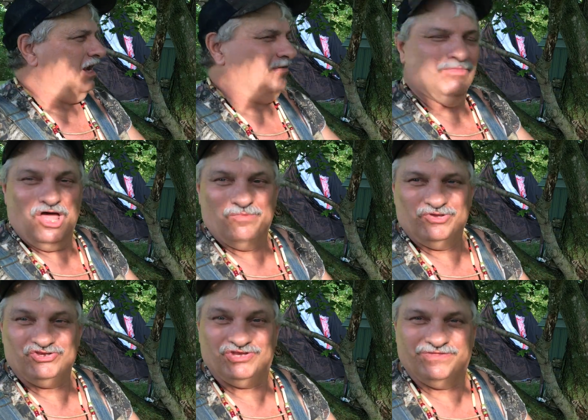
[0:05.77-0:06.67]
and
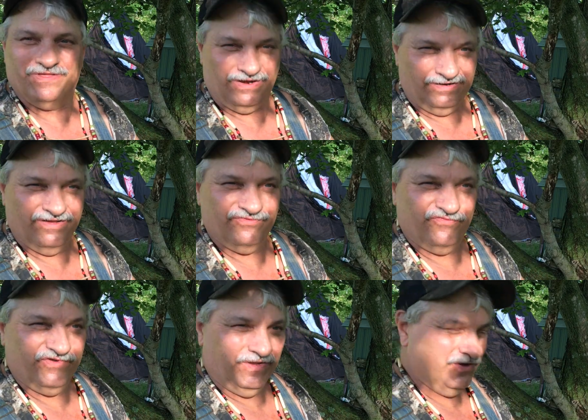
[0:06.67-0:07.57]
mamas that love to
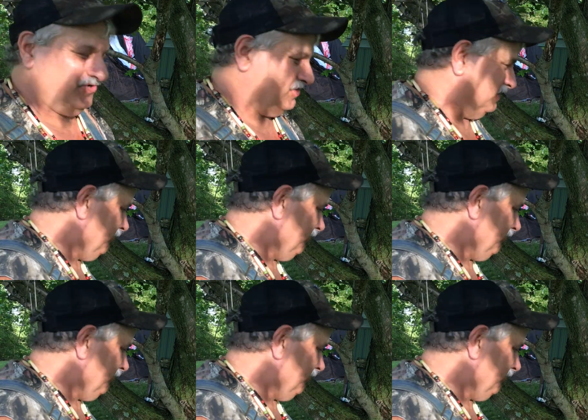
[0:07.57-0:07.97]
fish.